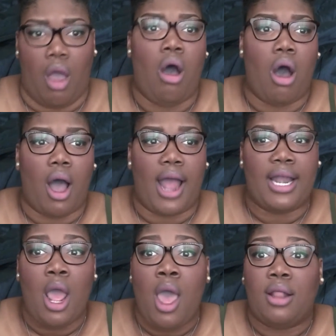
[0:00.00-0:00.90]

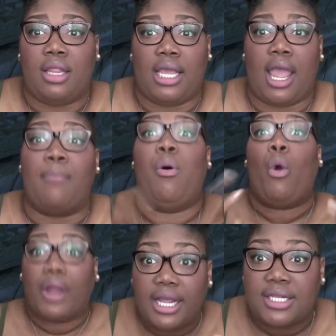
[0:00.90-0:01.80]
on the
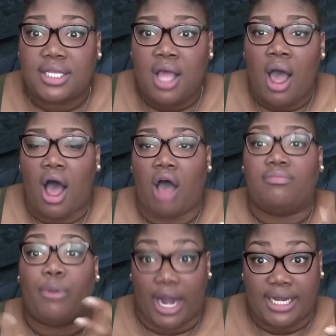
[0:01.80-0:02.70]
importance
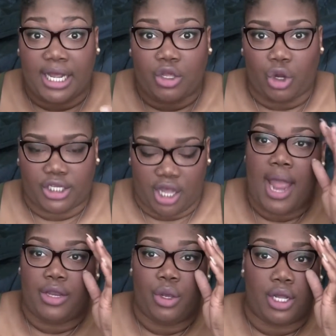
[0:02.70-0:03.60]
of branding yourself,
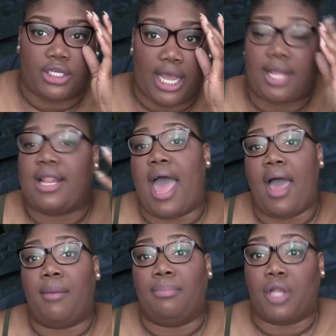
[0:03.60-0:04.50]
and you can check
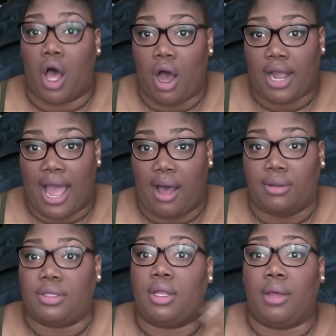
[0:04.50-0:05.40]
that blog
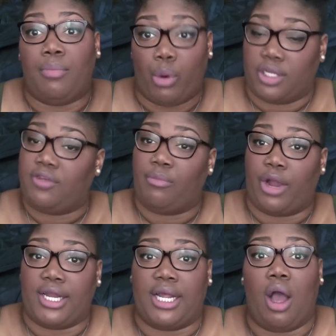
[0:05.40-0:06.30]
out, the importance of
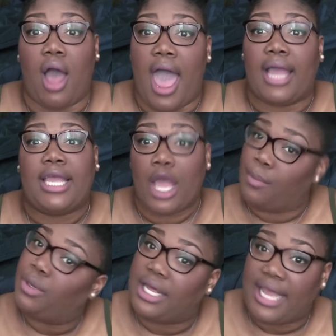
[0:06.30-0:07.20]
branding, at
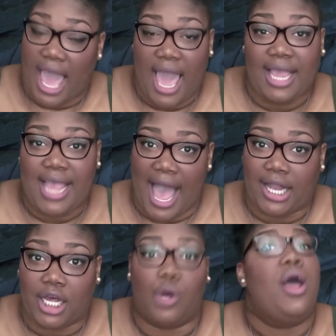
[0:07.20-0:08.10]

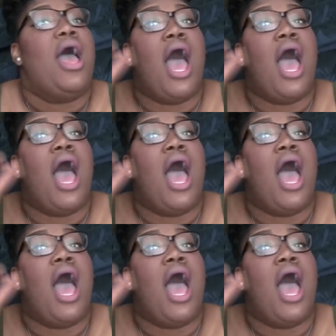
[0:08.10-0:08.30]
kimberlykgallo.com,